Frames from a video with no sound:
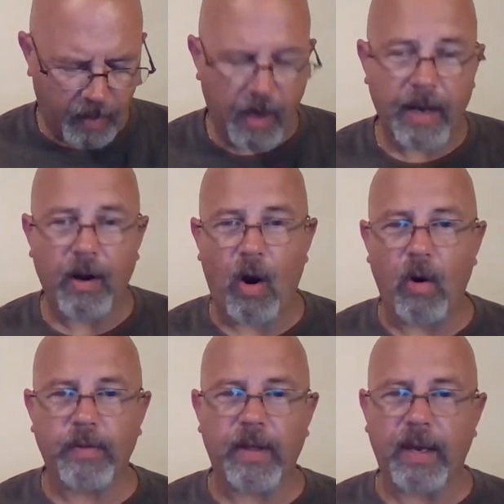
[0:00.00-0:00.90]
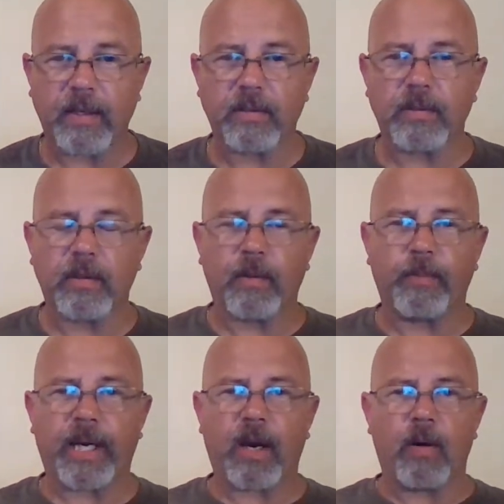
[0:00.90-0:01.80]
and all things
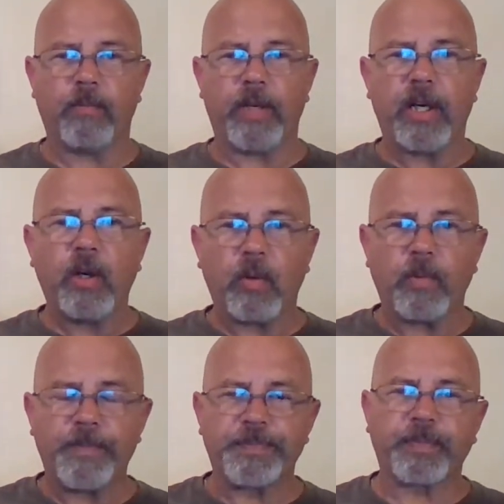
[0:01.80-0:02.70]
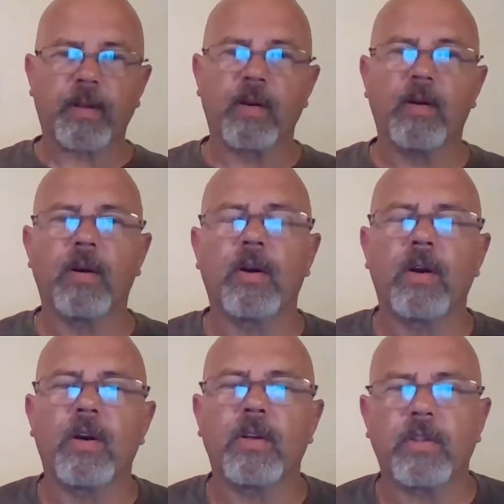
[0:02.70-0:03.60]
become new.
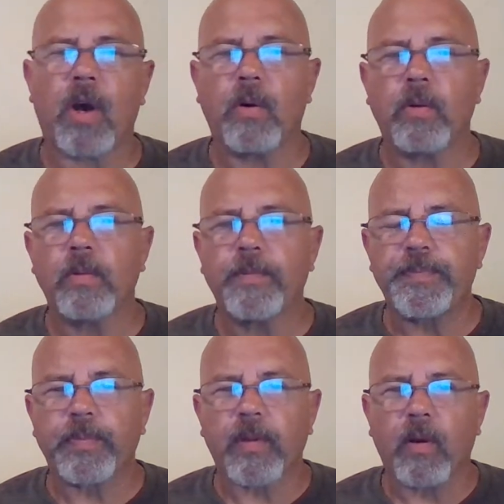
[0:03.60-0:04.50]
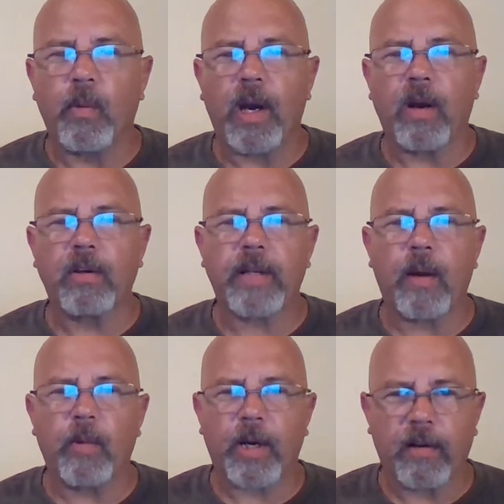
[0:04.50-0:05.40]
So, we
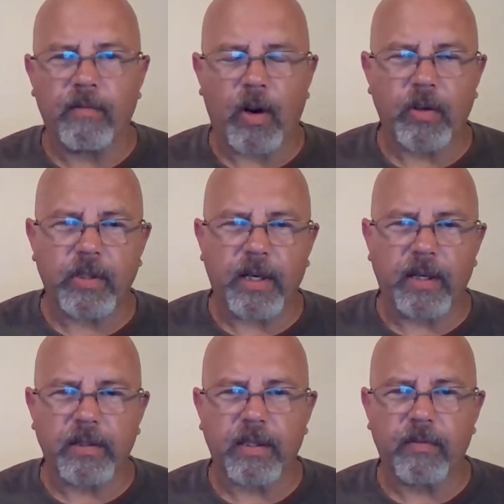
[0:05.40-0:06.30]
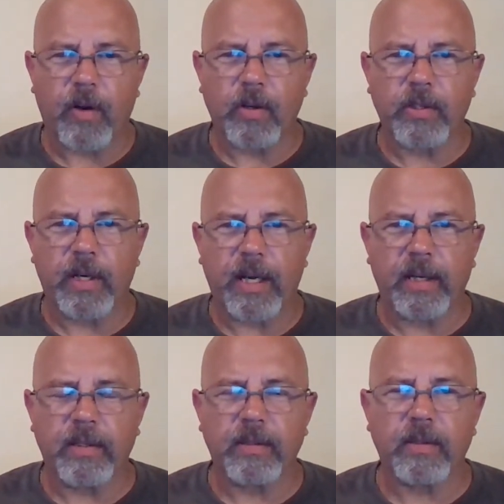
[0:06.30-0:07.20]
understand what conversion is. Conversion
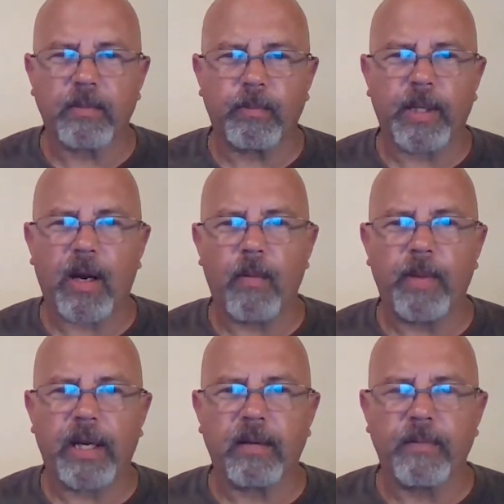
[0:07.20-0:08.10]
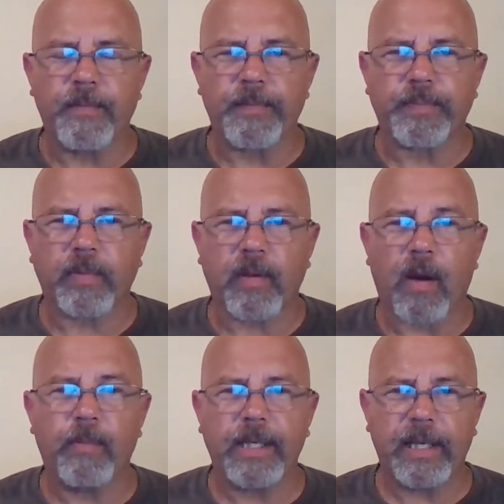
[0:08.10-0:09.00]
is becoming
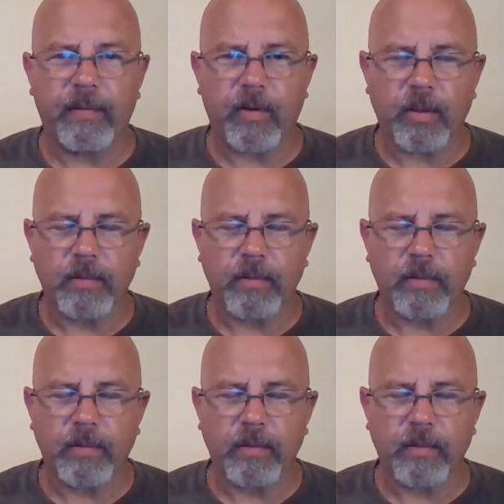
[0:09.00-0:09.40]
a believer